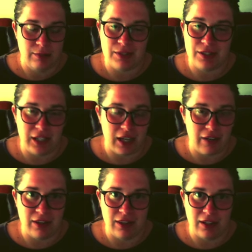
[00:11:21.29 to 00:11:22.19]
much like
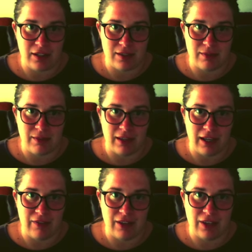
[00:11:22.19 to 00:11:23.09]
everything else in my
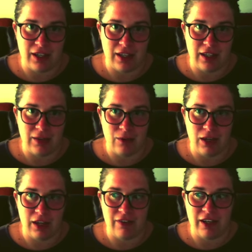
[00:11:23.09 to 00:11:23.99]
life, I thought that
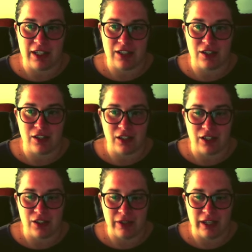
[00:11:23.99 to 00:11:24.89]
if I
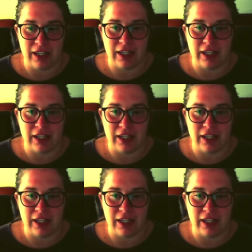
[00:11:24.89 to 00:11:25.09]
started doing it,